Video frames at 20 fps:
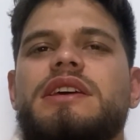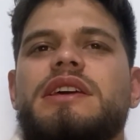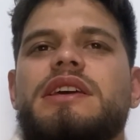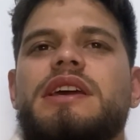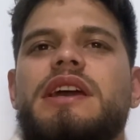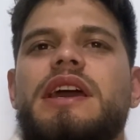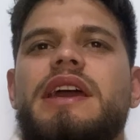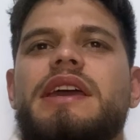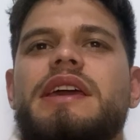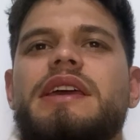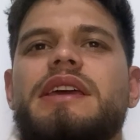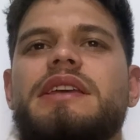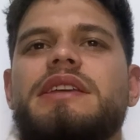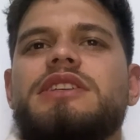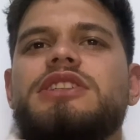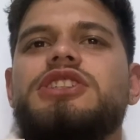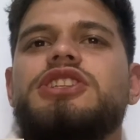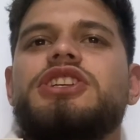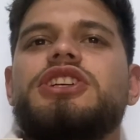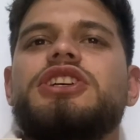
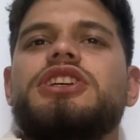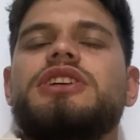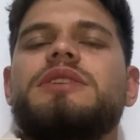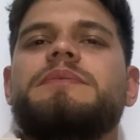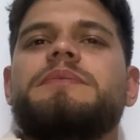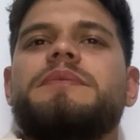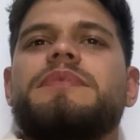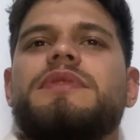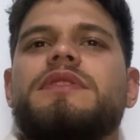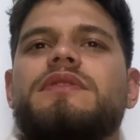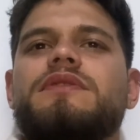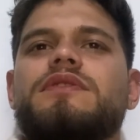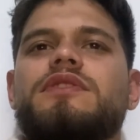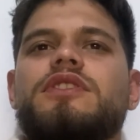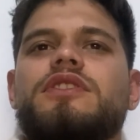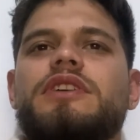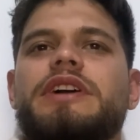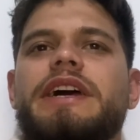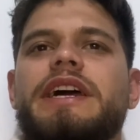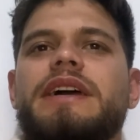kg
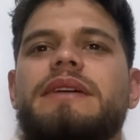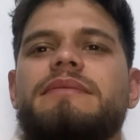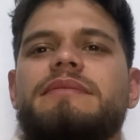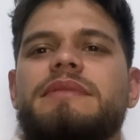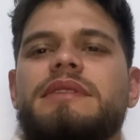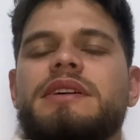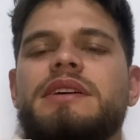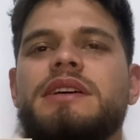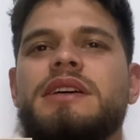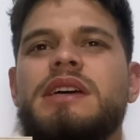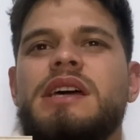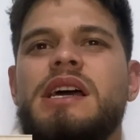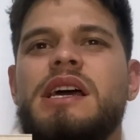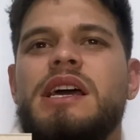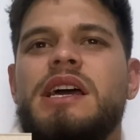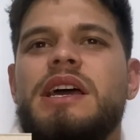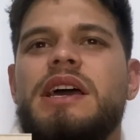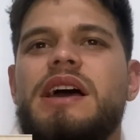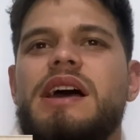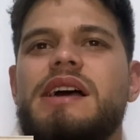for
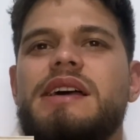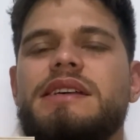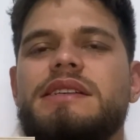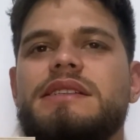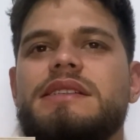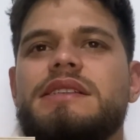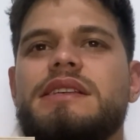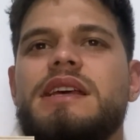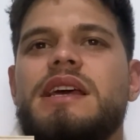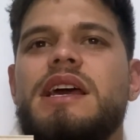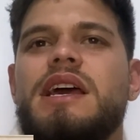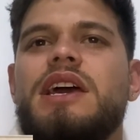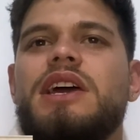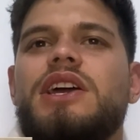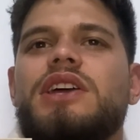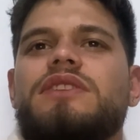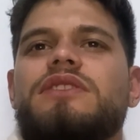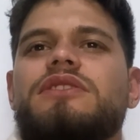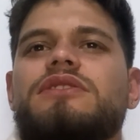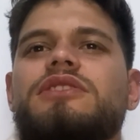ms.
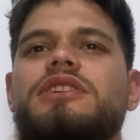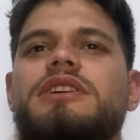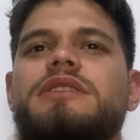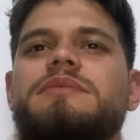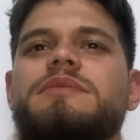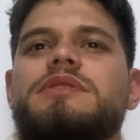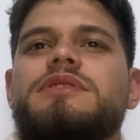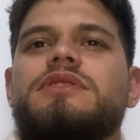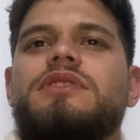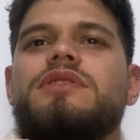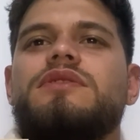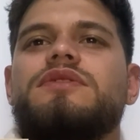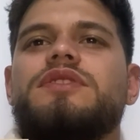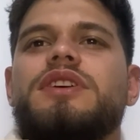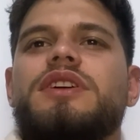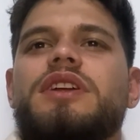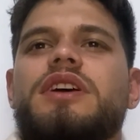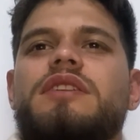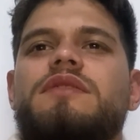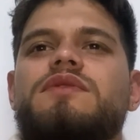In the terms of
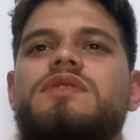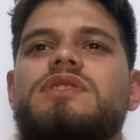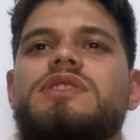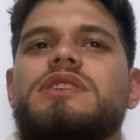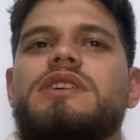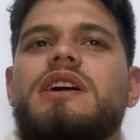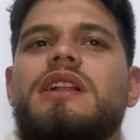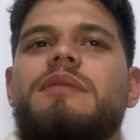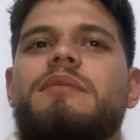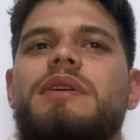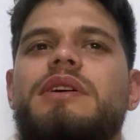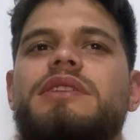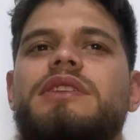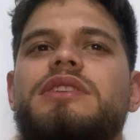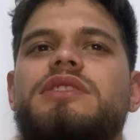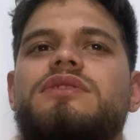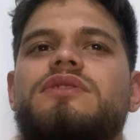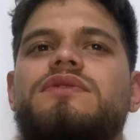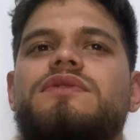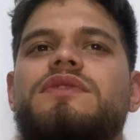the new physical
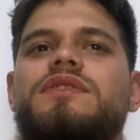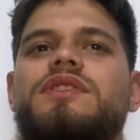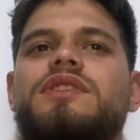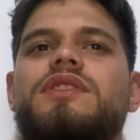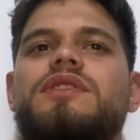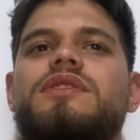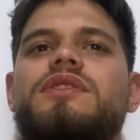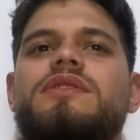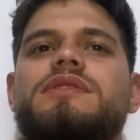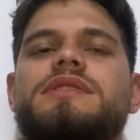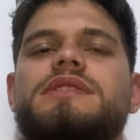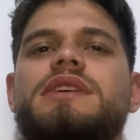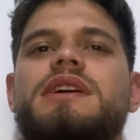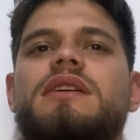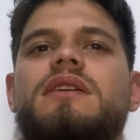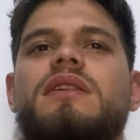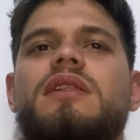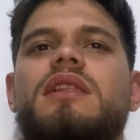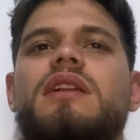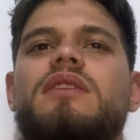magnitude, Newton's
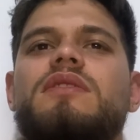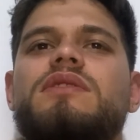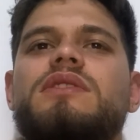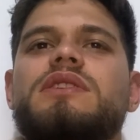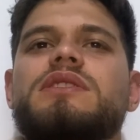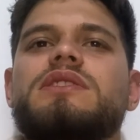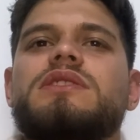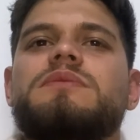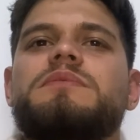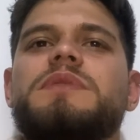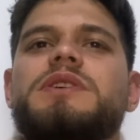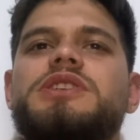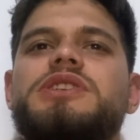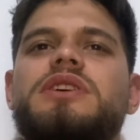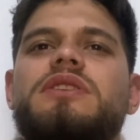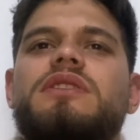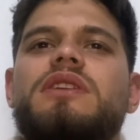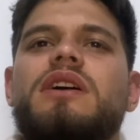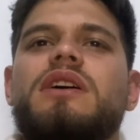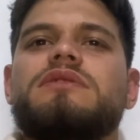second law is expressed
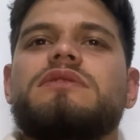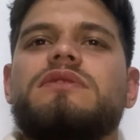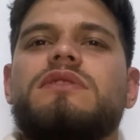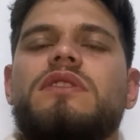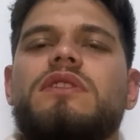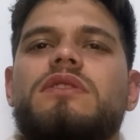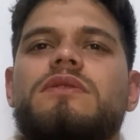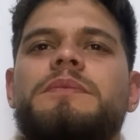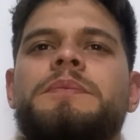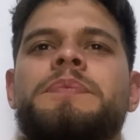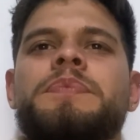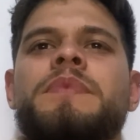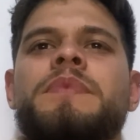as follows: